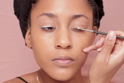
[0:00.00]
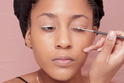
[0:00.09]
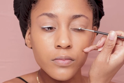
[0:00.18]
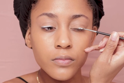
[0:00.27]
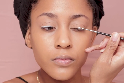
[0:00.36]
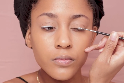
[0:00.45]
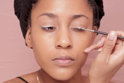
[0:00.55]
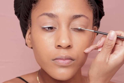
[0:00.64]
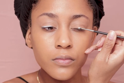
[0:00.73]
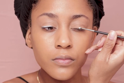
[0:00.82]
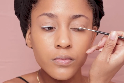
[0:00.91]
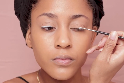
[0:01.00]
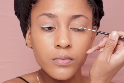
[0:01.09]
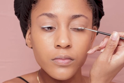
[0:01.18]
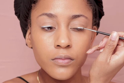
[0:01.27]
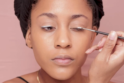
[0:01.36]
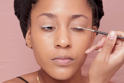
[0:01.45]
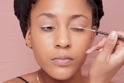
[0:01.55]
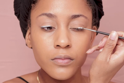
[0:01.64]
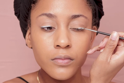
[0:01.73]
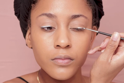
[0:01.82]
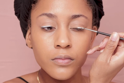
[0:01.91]

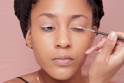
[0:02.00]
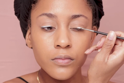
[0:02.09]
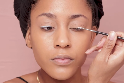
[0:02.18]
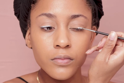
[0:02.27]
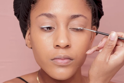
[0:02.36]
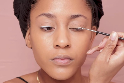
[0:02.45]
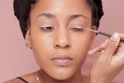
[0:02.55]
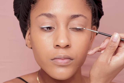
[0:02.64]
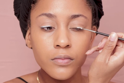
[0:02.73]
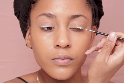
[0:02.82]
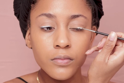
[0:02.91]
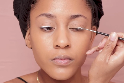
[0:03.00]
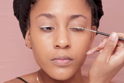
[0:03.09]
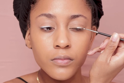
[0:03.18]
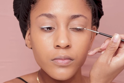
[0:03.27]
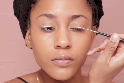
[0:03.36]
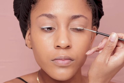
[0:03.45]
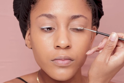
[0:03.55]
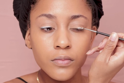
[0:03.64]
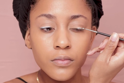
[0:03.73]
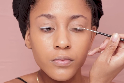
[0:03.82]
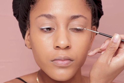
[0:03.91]

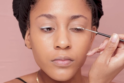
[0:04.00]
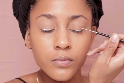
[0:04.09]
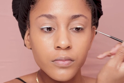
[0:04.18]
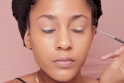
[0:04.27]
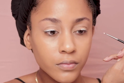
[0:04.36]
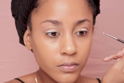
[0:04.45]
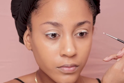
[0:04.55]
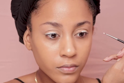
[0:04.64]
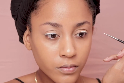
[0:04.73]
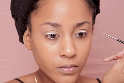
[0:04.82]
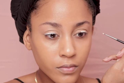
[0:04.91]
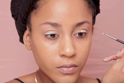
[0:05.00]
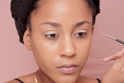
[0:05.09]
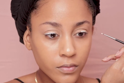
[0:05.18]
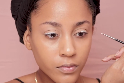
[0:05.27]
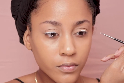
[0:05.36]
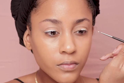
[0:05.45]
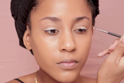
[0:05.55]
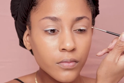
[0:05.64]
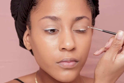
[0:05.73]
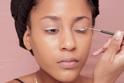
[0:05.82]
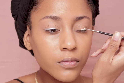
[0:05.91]

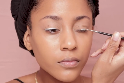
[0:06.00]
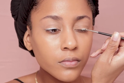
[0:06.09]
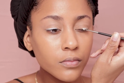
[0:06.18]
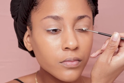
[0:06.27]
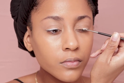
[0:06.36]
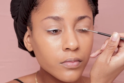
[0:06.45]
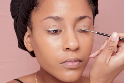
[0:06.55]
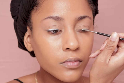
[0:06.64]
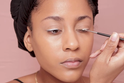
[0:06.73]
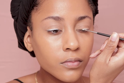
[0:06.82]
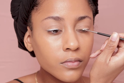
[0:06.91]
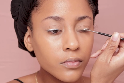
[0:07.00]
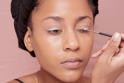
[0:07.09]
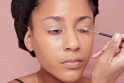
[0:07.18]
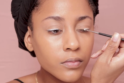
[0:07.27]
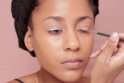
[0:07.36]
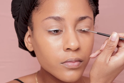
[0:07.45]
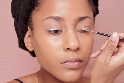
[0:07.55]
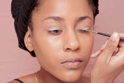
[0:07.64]
Nothing is said.